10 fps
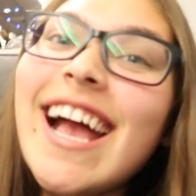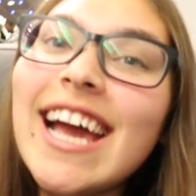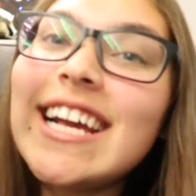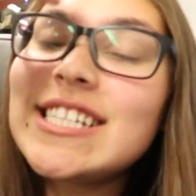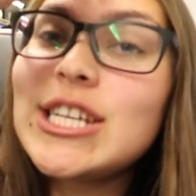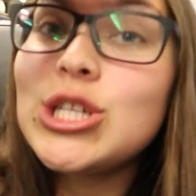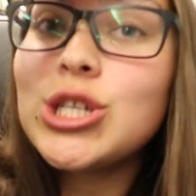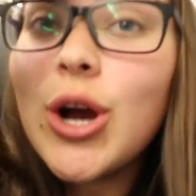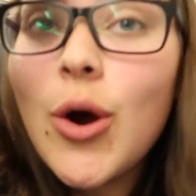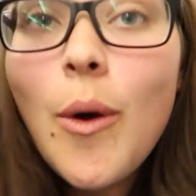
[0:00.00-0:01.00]
guys,
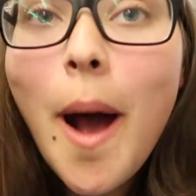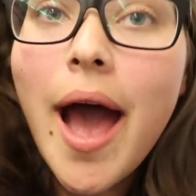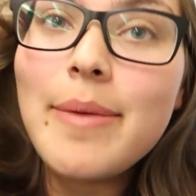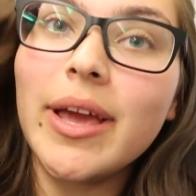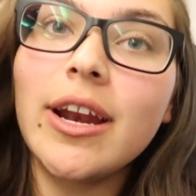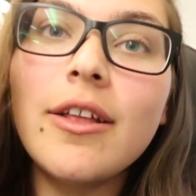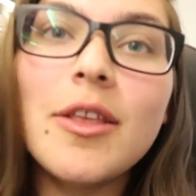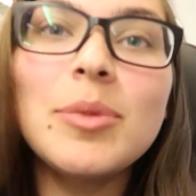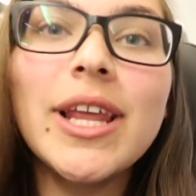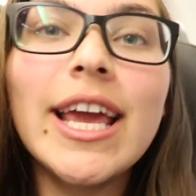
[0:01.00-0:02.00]
so I made it on
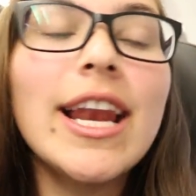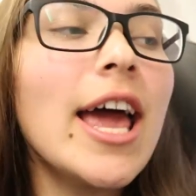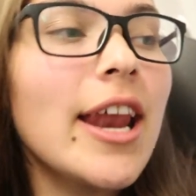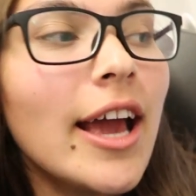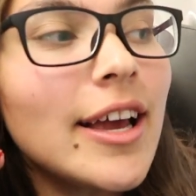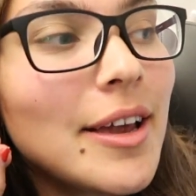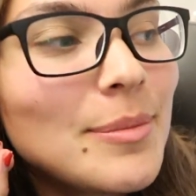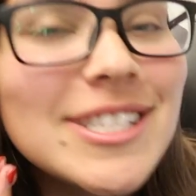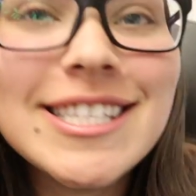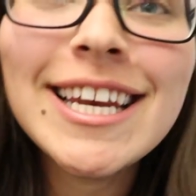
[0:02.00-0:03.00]
the plane and I
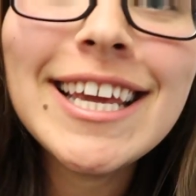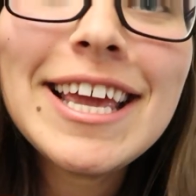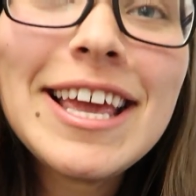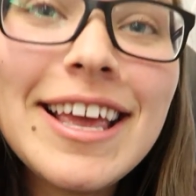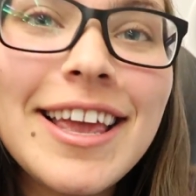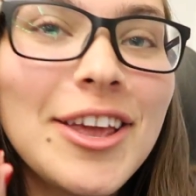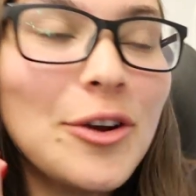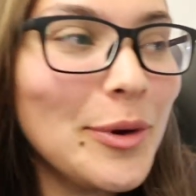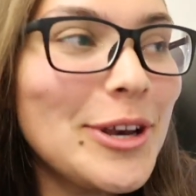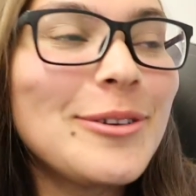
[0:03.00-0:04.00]
am sitting in
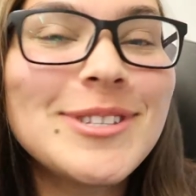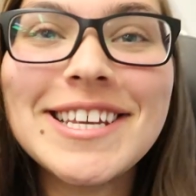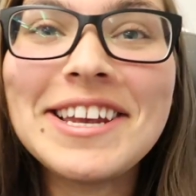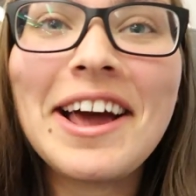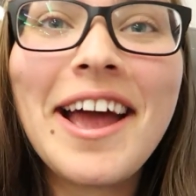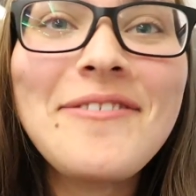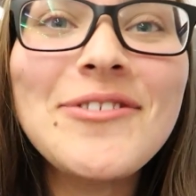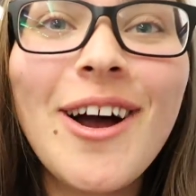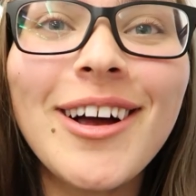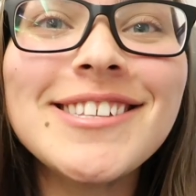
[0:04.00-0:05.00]
a window seat. I have
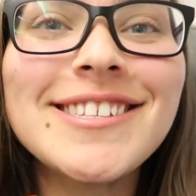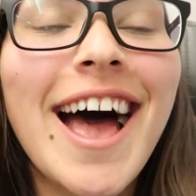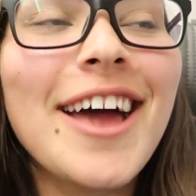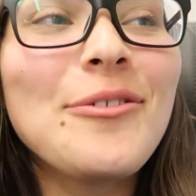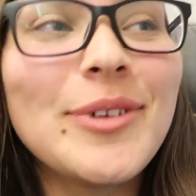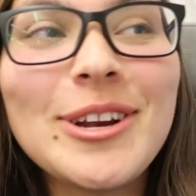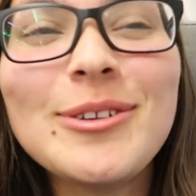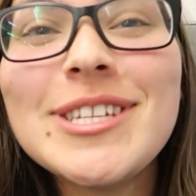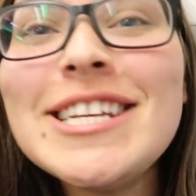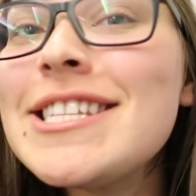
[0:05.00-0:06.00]
not sat in a
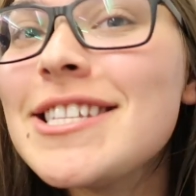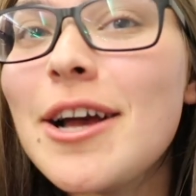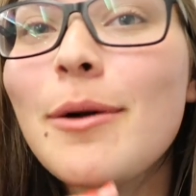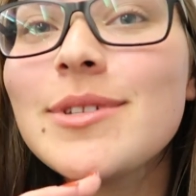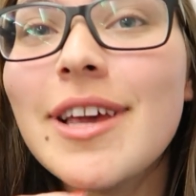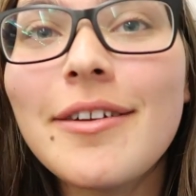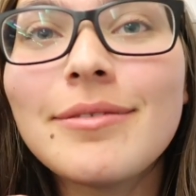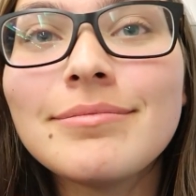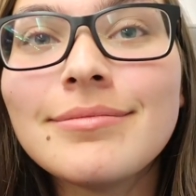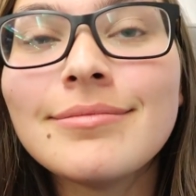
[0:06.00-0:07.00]
window seat since I was like
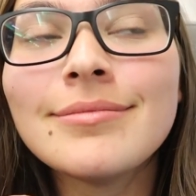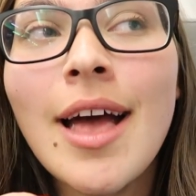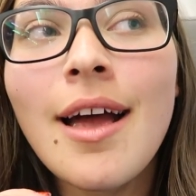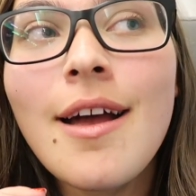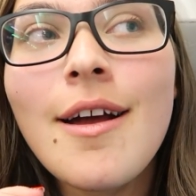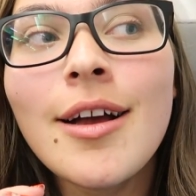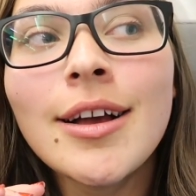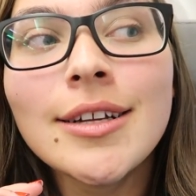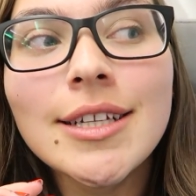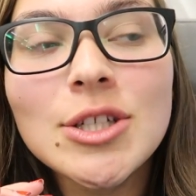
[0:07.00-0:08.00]

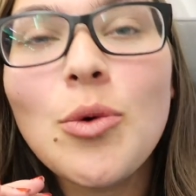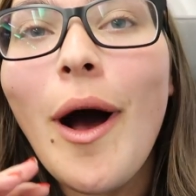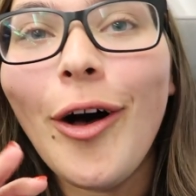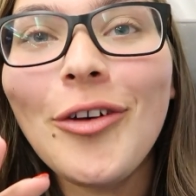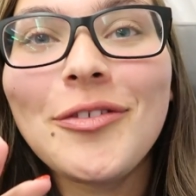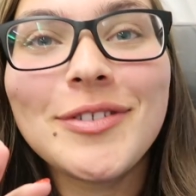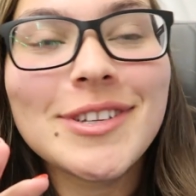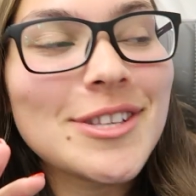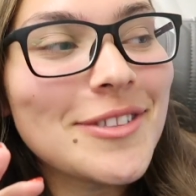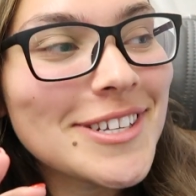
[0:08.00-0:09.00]

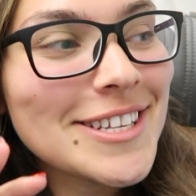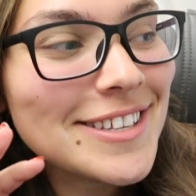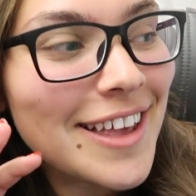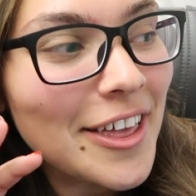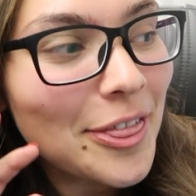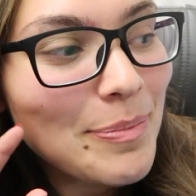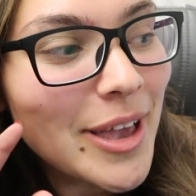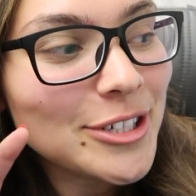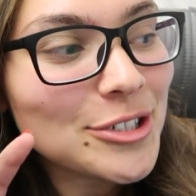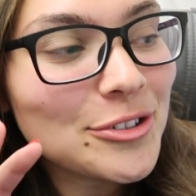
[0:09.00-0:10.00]
twelve. So this is like
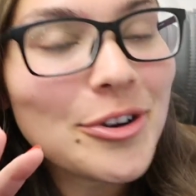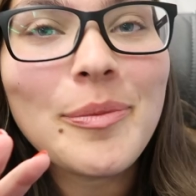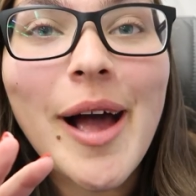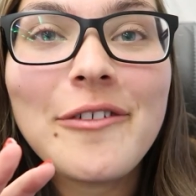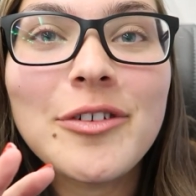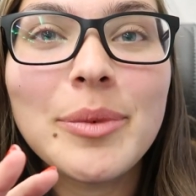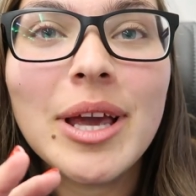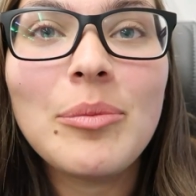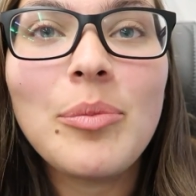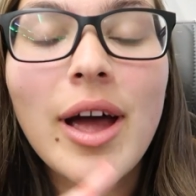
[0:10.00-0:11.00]
major throwback for
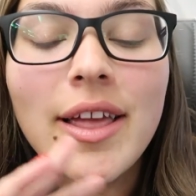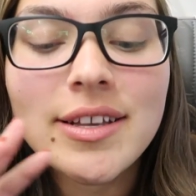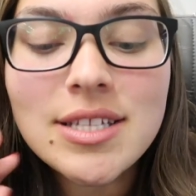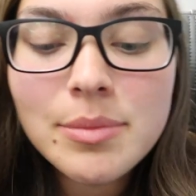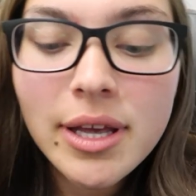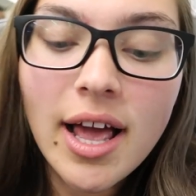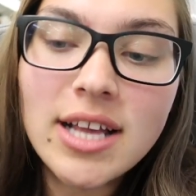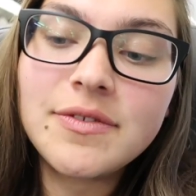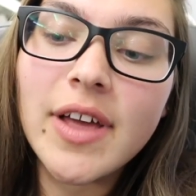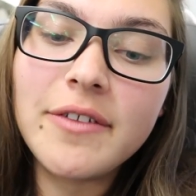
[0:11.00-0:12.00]
me, but this is my
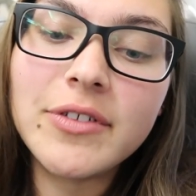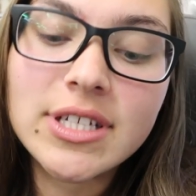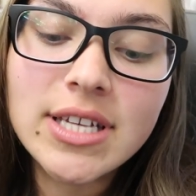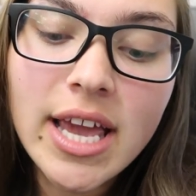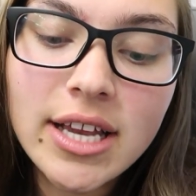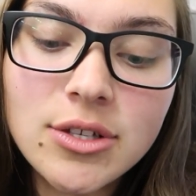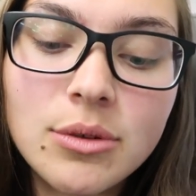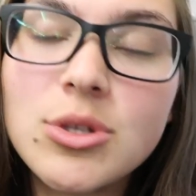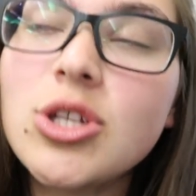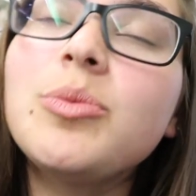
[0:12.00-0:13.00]
last flight for today, so
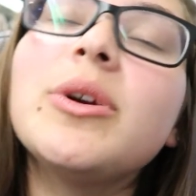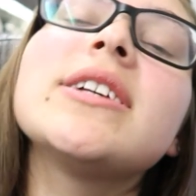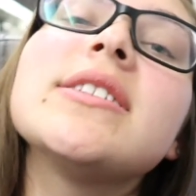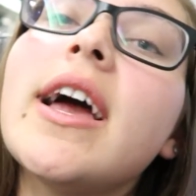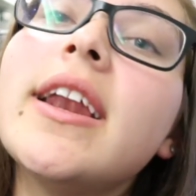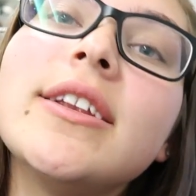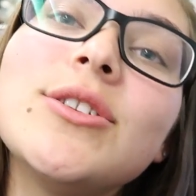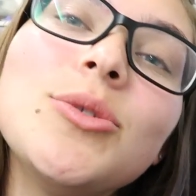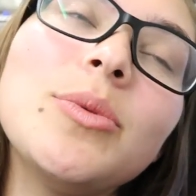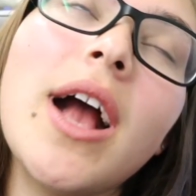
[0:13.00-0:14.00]
I'm super excited,
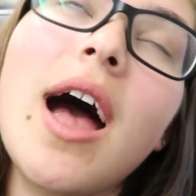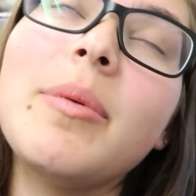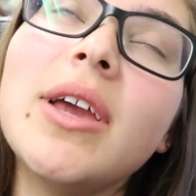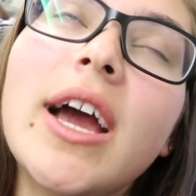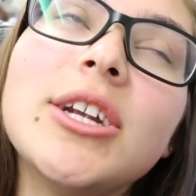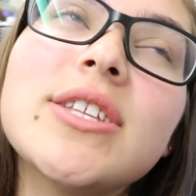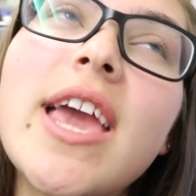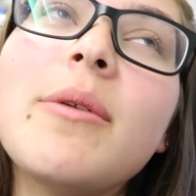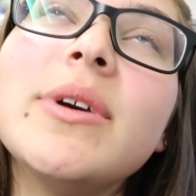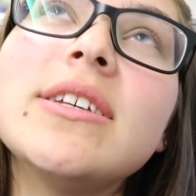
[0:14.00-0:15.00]
super happy. I just
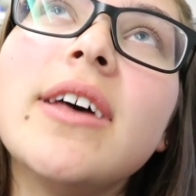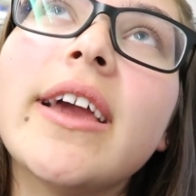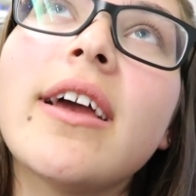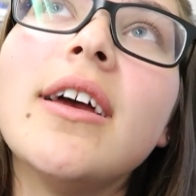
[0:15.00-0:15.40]
can't wait to like